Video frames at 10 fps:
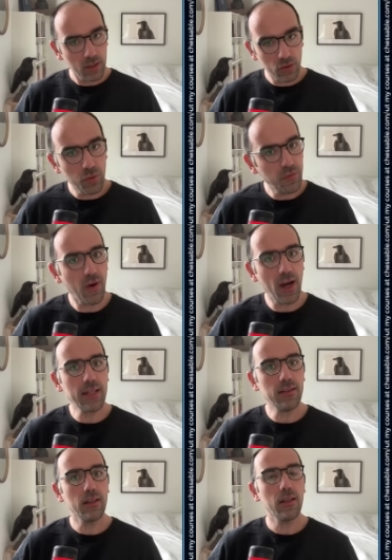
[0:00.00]
to
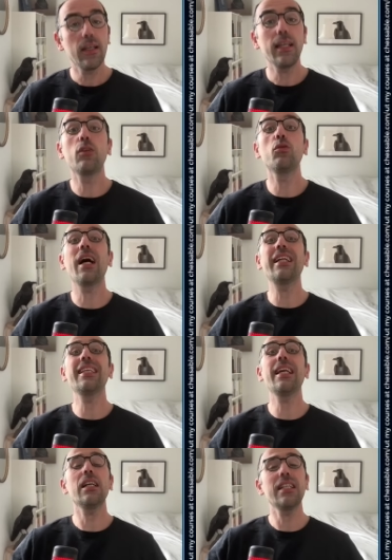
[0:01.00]
find a good
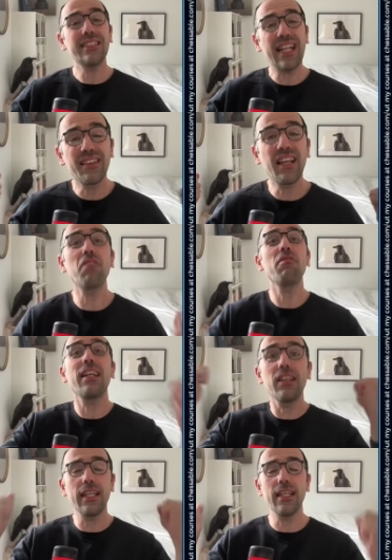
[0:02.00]
idea that
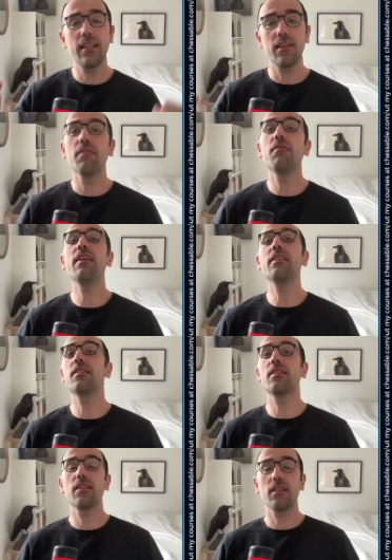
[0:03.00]
directly
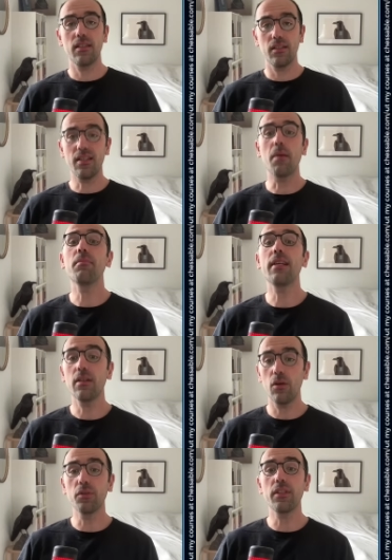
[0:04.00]
wins something
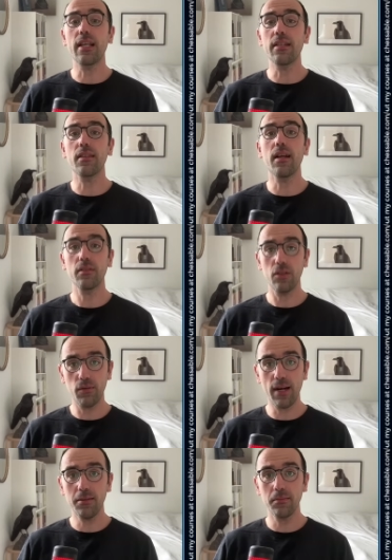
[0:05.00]
on the king side. All
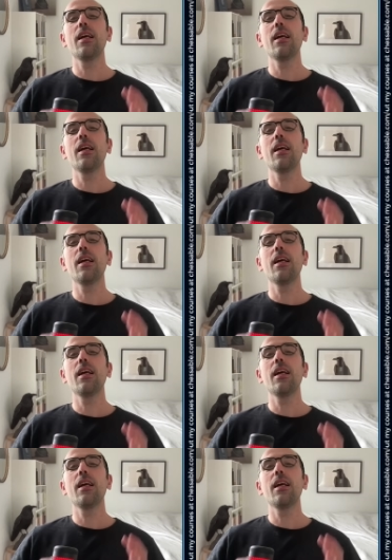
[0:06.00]
right,